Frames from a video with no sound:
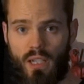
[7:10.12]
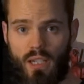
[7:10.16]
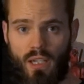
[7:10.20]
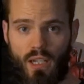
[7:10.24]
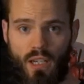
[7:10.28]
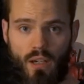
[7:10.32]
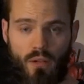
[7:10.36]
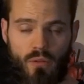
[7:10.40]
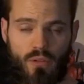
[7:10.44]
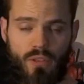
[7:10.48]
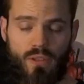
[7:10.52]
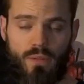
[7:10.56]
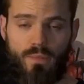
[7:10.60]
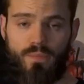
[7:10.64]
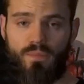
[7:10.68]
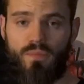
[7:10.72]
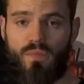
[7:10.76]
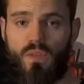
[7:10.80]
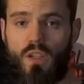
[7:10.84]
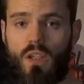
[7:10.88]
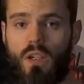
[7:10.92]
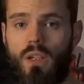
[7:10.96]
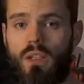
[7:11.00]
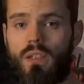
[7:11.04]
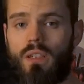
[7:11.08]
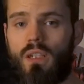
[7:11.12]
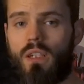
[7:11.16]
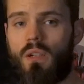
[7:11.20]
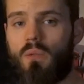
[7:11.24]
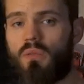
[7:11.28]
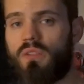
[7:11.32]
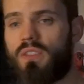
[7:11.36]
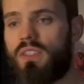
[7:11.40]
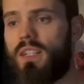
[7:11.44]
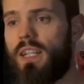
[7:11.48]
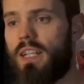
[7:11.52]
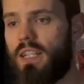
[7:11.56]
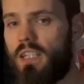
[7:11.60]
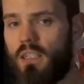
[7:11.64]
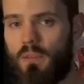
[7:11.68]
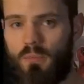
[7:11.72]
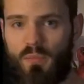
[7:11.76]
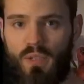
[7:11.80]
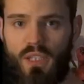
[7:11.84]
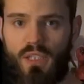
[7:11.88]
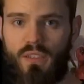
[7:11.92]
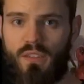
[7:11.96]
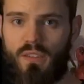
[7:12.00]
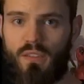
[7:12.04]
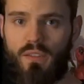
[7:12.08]
it out. Then I was laying the
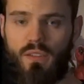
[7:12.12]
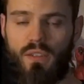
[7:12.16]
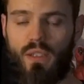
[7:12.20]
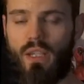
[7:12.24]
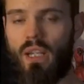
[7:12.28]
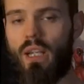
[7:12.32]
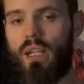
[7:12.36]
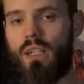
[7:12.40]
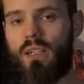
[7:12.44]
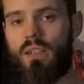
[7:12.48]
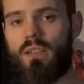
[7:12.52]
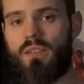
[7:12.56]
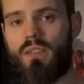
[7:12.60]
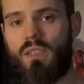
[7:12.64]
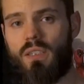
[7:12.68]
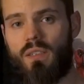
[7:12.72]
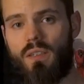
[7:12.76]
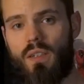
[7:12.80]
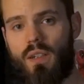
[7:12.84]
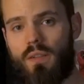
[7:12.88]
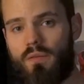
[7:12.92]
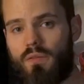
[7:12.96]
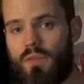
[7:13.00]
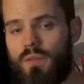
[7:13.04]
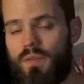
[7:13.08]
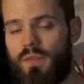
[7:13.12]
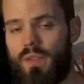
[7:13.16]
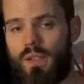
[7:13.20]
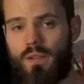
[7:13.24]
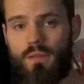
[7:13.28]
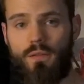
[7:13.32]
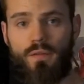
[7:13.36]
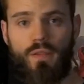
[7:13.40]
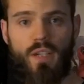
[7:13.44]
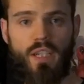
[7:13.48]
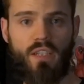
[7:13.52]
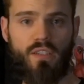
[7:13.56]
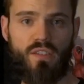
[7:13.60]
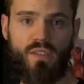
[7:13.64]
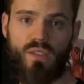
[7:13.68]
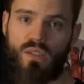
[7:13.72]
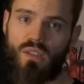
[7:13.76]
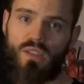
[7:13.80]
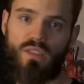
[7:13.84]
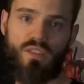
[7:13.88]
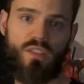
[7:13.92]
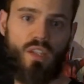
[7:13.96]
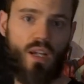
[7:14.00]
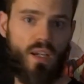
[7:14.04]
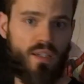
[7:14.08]
pieces together, see that everything fits and the
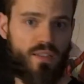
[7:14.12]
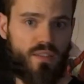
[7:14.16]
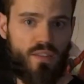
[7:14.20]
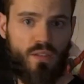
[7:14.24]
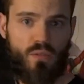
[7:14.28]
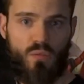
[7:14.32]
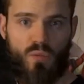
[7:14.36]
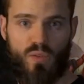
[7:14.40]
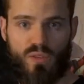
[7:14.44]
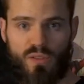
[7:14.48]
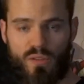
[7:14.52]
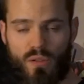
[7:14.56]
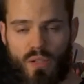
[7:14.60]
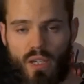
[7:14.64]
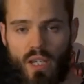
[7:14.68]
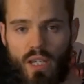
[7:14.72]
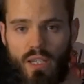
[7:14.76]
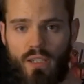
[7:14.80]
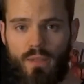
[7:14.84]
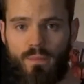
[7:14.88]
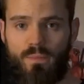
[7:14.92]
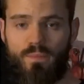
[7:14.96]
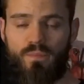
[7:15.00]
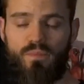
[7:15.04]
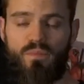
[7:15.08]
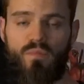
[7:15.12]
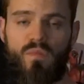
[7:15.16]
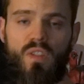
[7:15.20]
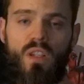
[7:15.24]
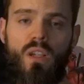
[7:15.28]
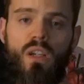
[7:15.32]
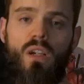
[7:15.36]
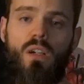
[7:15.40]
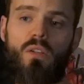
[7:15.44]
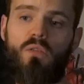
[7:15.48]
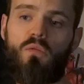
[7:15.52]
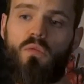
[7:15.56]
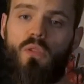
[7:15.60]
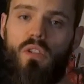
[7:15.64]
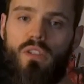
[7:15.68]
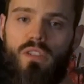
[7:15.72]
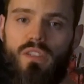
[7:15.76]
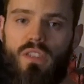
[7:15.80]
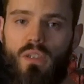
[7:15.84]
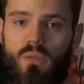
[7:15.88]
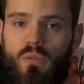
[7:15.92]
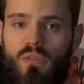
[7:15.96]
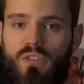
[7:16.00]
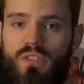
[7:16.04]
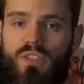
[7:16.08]
sizing was okay. Once
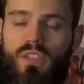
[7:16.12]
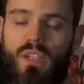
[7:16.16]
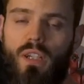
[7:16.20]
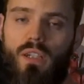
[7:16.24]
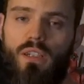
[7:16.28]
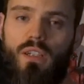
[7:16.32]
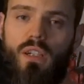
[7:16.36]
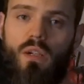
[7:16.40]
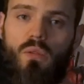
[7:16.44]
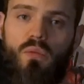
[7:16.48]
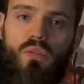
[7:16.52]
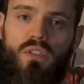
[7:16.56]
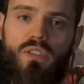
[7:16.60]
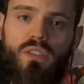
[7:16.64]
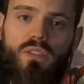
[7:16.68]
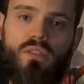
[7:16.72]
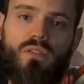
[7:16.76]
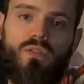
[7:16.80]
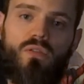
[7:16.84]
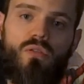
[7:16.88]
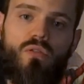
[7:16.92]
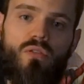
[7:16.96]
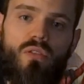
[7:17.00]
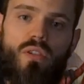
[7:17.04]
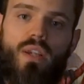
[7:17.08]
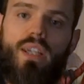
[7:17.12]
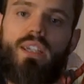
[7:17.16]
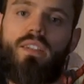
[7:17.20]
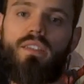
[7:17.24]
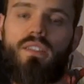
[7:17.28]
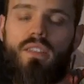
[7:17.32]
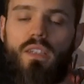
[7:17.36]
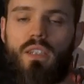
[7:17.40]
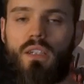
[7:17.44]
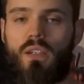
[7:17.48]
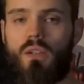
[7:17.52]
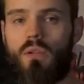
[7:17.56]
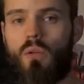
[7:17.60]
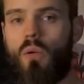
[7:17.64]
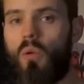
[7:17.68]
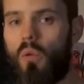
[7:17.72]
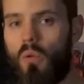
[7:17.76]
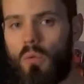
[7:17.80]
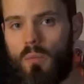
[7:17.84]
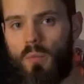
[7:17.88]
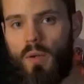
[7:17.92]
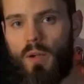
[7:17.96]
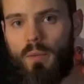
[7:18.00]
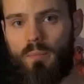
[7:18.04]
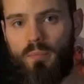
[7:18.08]
that was done, I was tracing all
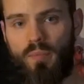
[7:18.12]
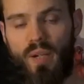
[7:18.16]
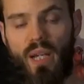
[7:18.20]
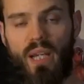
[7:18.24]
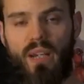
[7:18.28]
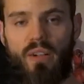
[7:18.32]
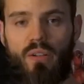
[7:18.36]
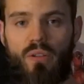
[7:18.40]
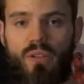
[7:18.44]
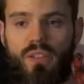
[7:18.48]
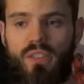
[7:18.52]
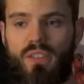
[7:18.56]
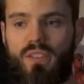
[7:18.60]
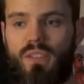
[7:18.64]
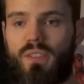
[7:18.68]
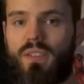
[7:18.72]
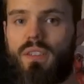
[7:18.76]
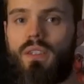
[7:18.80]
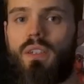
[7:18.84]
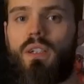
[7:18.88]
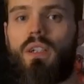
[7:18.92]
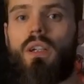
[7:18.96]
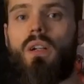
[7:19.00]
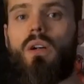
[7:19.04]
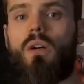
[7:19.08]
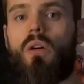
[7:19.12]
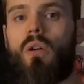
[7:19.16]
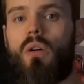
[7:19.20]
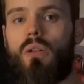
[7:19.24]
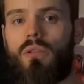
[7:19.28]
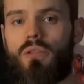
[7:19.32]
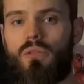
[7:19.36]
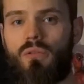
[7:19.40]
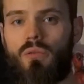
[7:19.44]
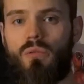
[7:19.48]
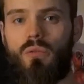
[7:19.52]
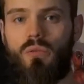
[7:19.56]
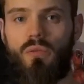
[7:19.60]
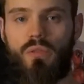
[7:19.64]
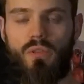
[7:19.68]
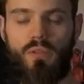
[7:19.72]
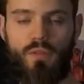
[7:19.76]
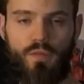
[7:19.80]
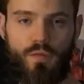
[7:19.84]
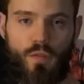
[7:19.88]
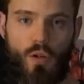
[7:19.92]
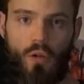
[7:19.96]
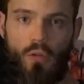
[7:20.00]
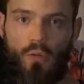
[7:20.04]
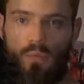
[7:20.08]
my patterns onto the
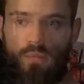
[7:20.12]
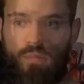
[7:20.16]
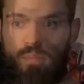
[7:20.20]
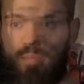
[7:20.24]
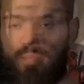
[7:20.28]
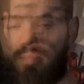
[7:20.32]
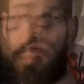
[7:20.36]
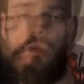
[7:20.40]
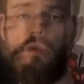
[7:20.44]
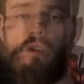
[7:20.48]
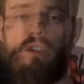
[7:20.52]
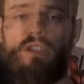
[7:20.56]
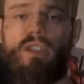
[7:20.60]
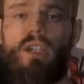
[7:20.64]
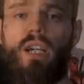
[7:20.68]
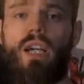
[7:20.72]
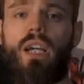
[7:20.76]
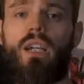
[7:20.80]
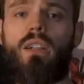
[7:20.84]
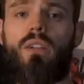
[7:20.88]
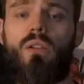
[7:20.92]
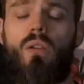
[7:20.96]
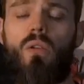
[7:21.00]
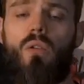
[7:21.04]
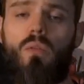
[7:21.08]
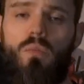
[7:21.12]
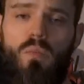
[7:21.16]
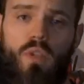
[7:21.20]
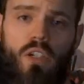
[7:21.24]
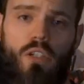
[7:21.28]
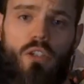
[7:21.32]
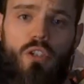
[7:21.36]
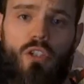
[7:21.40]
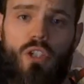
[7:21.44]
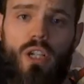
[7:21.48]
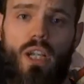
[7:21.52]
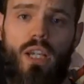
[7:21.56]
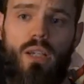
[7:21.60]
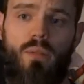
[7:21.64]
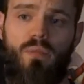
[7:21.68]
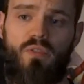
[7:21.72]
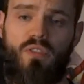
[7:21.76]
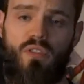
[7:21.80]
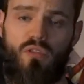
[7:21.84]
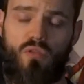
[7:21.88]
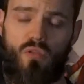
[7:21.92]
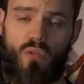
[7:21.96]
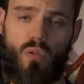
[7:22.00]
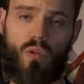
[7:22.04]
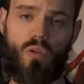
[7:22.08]
foam. Once I had all my shapes
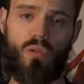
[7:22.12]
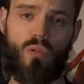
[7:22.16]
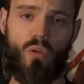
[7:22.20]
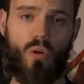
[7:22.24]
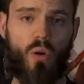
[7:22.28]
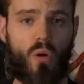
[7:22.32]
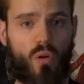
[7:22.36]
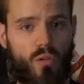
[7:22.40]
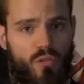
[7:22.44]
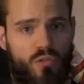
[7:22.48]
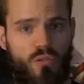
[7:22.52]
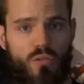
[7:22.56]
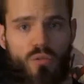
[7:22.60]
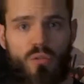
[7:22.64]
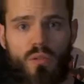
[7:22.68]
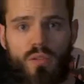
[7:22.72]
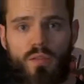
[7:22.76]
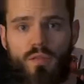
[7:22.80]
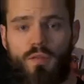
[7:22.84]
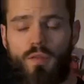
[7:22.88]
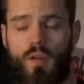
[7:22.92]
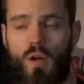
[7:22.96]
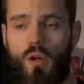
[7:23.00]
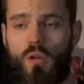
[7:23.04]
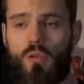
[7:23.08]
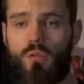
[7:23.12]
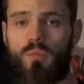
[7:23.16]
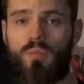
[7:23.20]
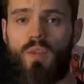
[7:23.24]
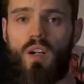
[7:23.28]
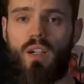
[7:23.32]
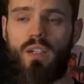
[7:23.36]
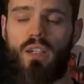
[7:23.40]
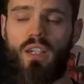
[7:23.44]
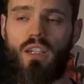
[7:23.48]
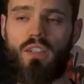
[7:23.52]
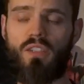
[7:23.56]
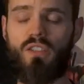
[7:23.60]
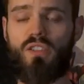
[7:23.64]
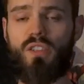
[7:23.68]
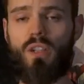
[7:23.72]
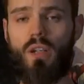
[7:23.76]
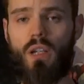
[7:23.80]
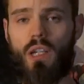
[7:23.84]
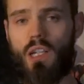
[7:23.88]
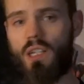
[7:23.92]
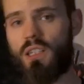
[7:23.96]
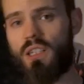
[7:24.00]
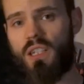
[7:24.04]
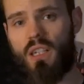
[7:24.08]
drawn onto the foam, I then
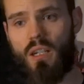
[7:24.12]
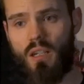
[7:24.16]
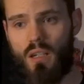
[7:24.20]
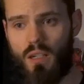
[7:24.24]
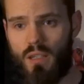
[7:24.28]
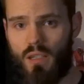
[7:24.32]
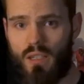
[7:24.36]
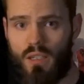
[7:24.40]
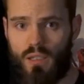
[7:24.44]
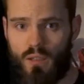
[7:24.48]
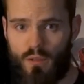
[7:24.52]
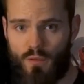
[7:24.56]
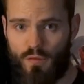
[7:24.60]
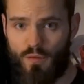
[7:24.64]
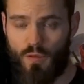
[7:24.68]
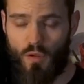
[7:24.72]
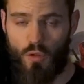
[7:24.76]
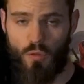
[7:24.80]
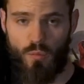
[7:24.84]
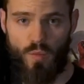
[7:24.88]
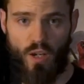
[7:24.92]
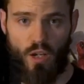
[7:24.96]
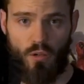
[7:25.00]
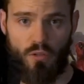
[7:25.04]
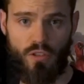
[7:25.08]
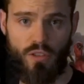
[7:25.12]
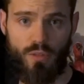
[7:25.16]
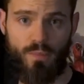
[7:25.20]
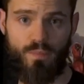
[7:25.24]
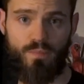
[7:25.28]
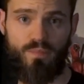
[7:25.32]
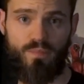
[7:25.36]
started cutting the foam out.